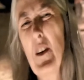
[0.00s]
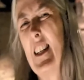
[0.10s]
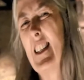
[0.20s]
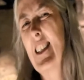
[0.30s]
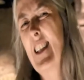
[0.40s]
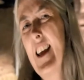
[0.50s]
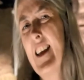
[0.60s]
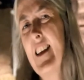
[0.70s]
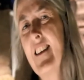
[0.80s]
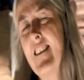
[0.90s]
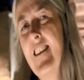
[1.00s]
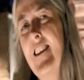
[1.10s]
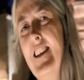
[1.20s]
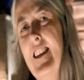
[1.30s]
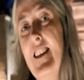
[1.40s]
So what he's saying
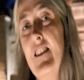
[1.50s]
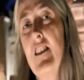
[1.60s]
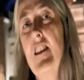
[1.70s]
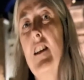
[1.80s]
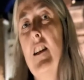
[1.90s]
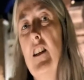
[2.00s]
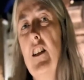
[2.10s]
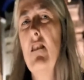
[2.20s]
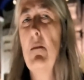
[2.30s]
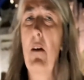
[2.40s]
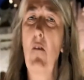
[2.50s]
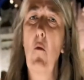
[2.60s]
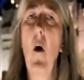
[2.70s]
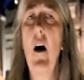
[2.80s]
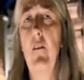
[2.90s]
is she was a
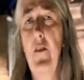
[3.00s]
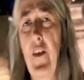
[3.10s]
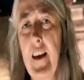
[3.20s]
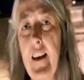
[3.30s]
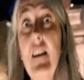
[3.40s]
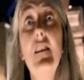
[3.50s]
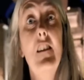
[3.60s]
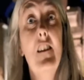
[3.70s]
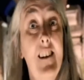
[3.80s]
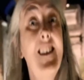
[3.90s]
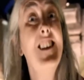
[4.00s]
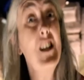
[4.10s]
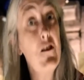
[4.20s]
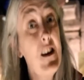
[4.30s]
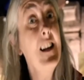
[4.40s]
bit of a wild thing,
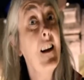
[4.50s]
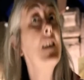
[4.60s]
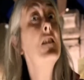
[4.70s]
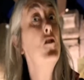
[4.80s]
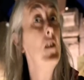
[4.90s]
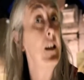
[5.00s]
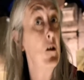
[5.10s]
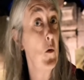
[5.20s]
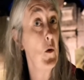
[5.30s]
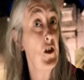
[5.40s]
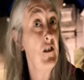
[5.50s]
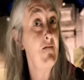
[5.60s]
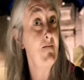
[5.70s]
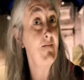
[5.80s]
and she really liked a drink or two.